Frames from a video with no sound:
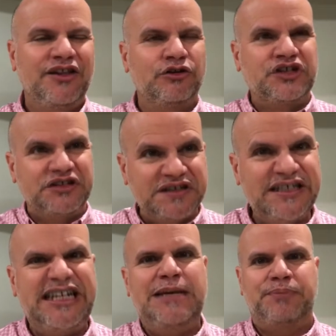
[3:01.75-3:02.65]
There's a
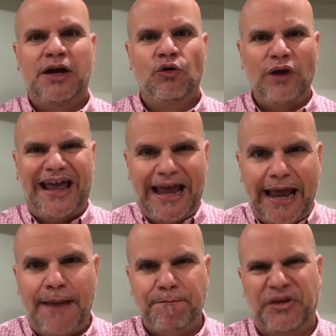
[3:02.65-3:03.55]
deep,
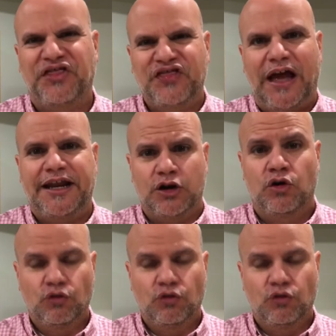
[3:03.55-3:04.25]
empathetic